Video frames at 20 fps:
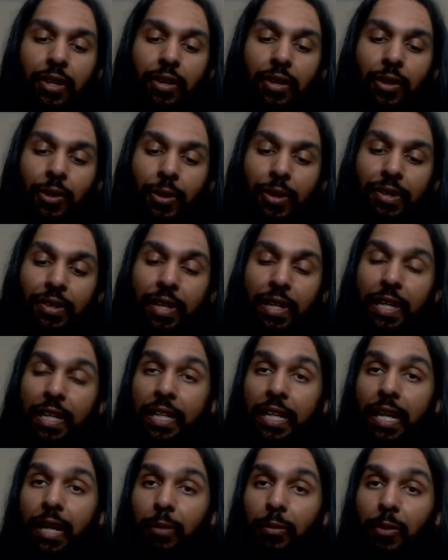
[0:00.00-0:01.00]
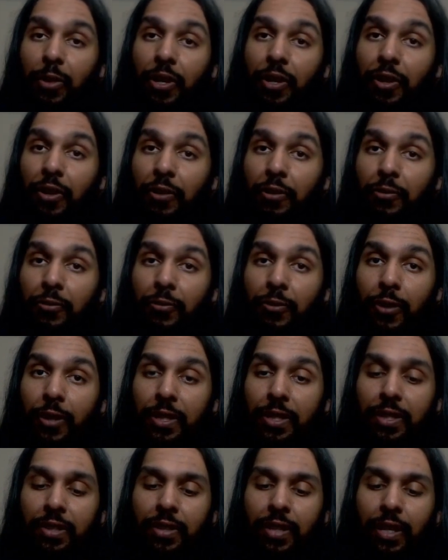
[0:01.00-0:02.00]
There is a camera on the
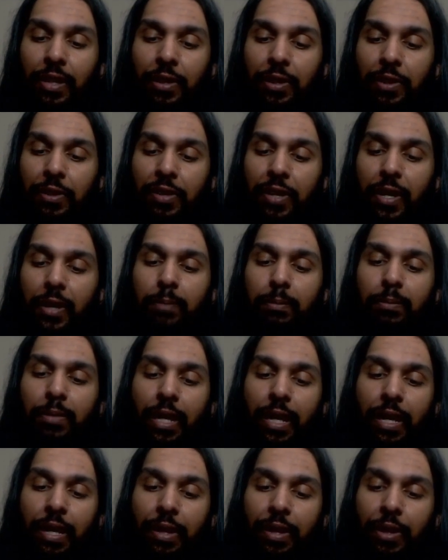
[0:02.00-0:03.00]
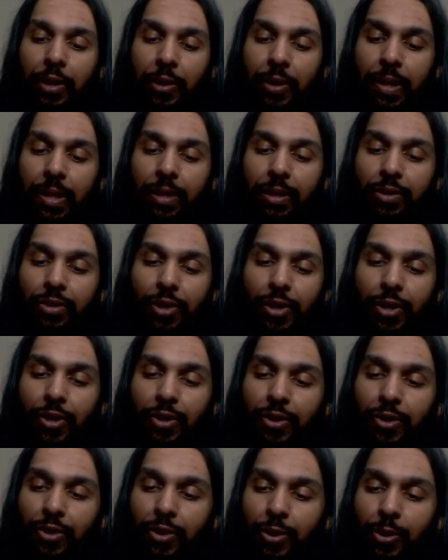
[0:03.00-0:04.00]
front at the top, and there is
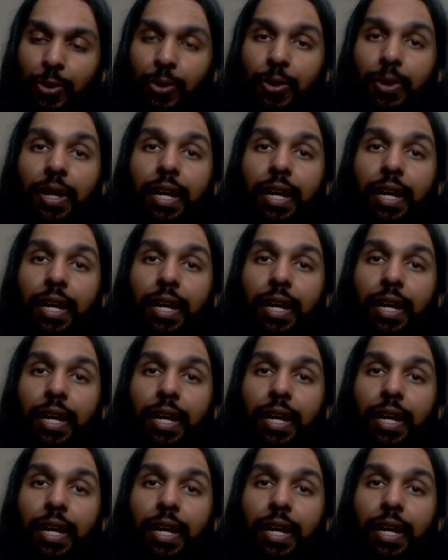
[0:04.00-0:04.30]
also